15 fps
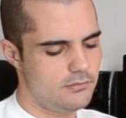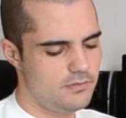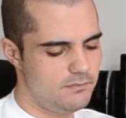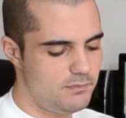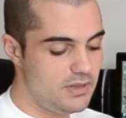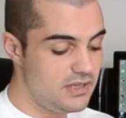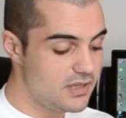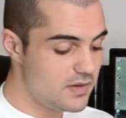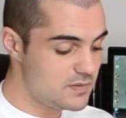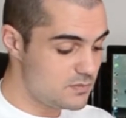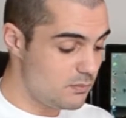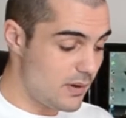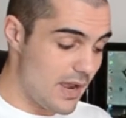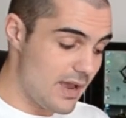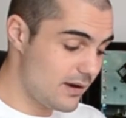with being it is
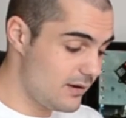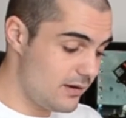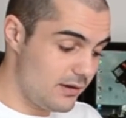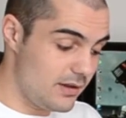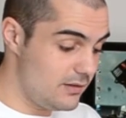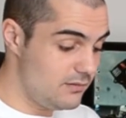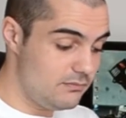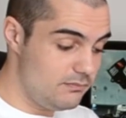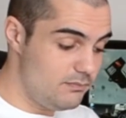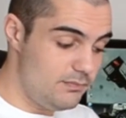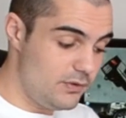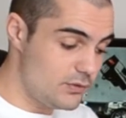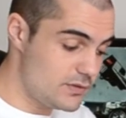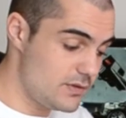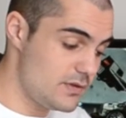black and
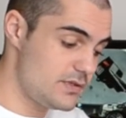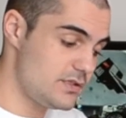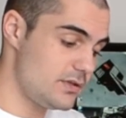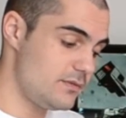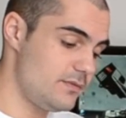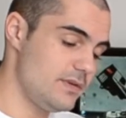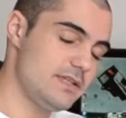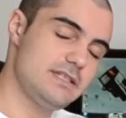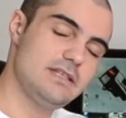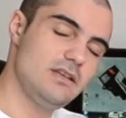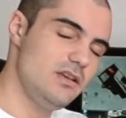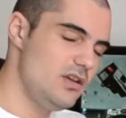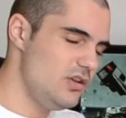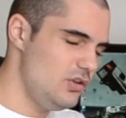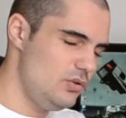because of the surface,
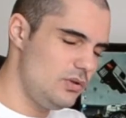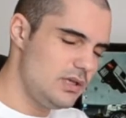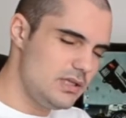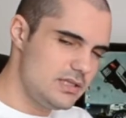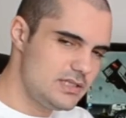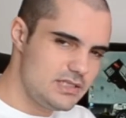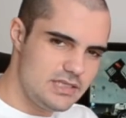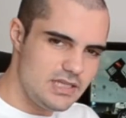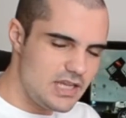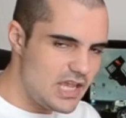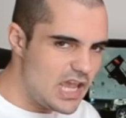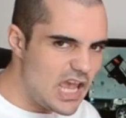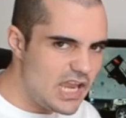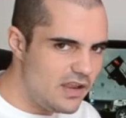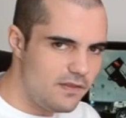you can see
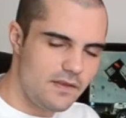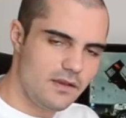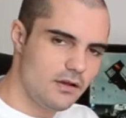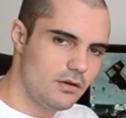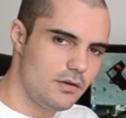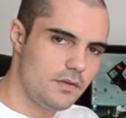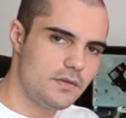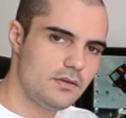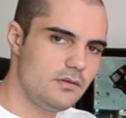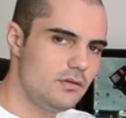anything on it.